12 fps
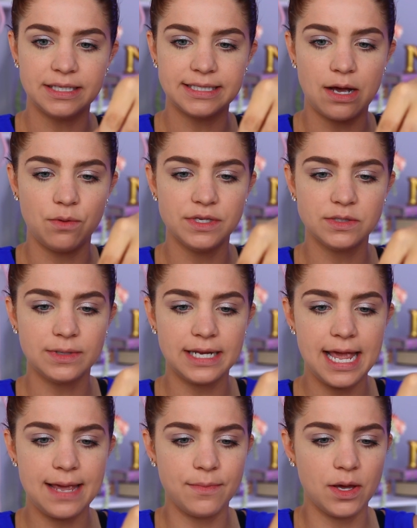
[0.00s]
this out. This one
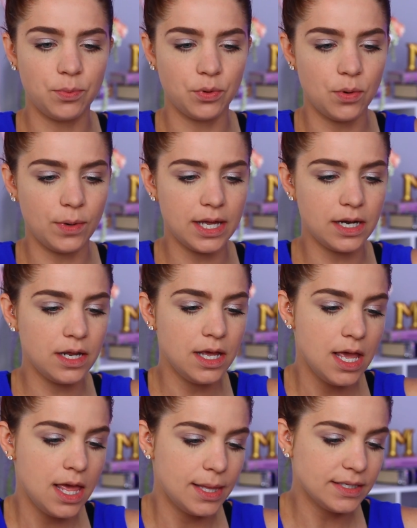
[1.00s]
came broken.
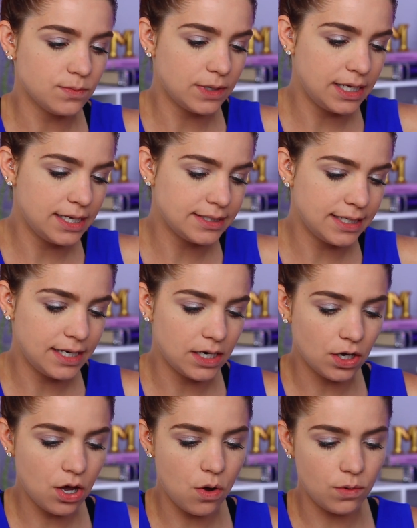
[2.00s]
This one is in
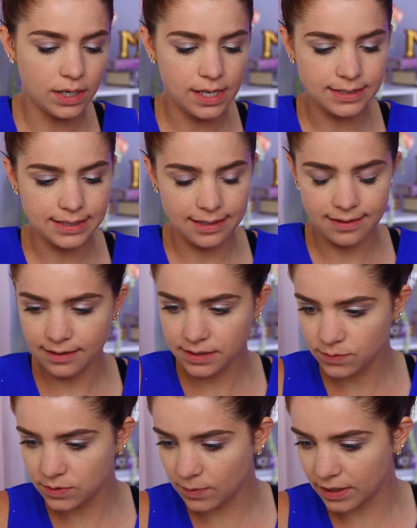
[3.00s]
coconut, and I think this
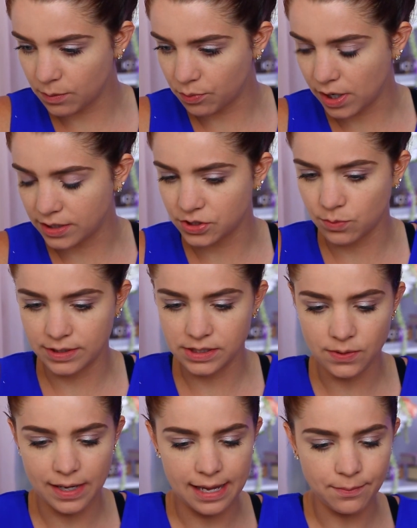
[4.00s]
was one of the bronzer ones,
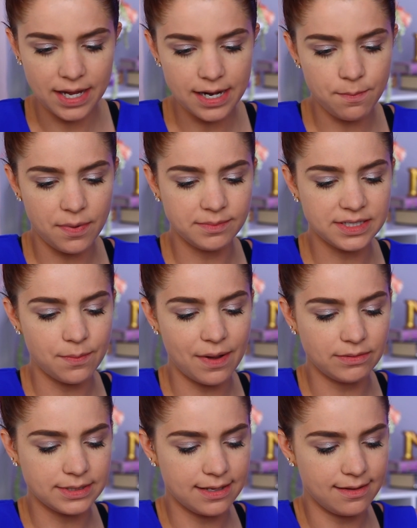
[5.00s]
so I am kind of bummed
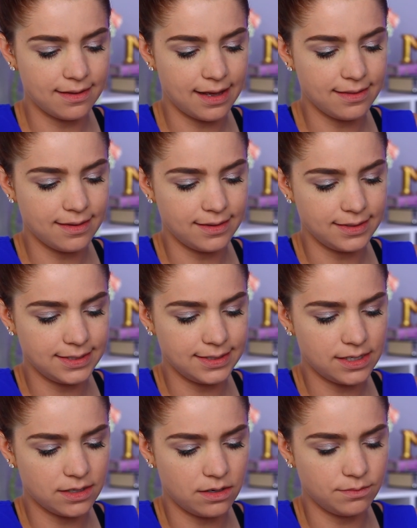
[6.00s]
about that, that it did
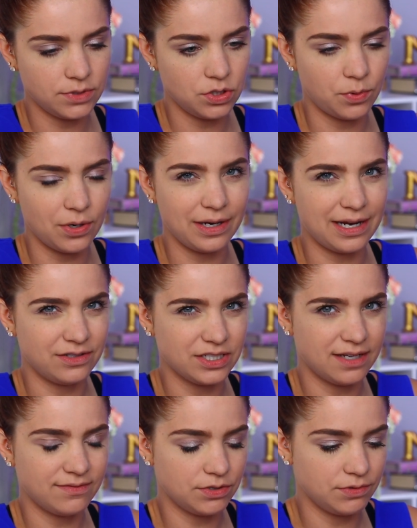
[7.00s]
come so broken. I'll just
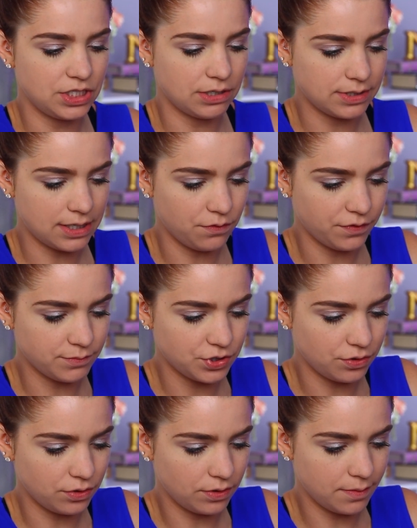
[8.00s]
have to reach out to e.l.f. I'm
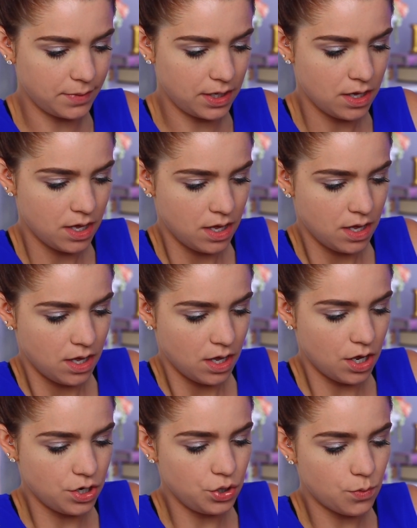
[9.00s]
sure they'll give me
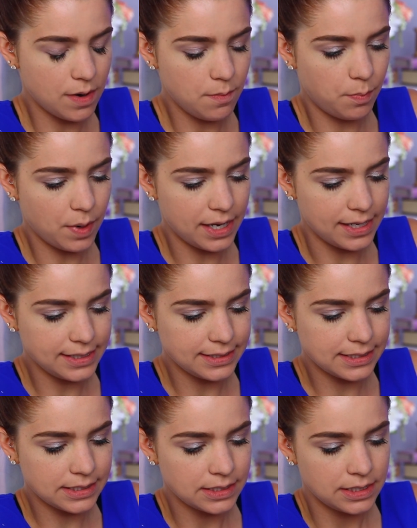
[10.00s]
a new one,
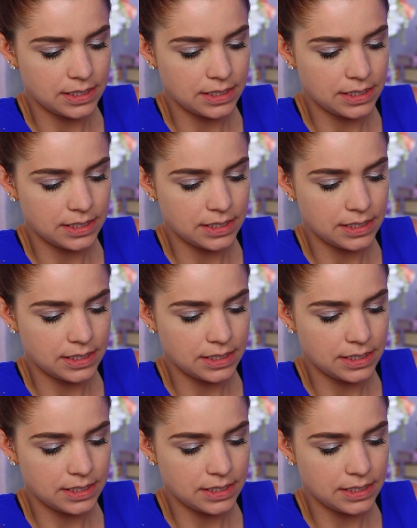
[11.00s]
but